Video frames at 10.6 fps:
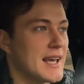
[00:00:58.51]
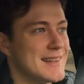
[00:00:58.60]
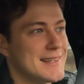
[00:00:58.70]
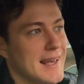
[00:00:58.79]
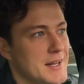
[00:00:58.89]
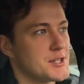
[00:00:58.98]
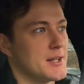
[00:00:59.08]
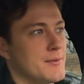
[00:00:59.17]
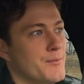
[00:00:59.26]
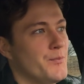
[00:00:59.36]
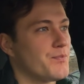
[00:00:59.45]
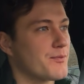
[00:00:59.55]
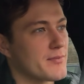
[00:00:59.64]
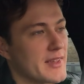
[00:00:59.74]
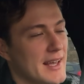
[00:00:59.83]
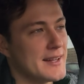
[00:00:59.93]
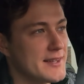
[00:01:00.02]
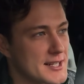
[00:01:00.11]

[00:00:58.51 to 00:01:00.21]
and the engine. And this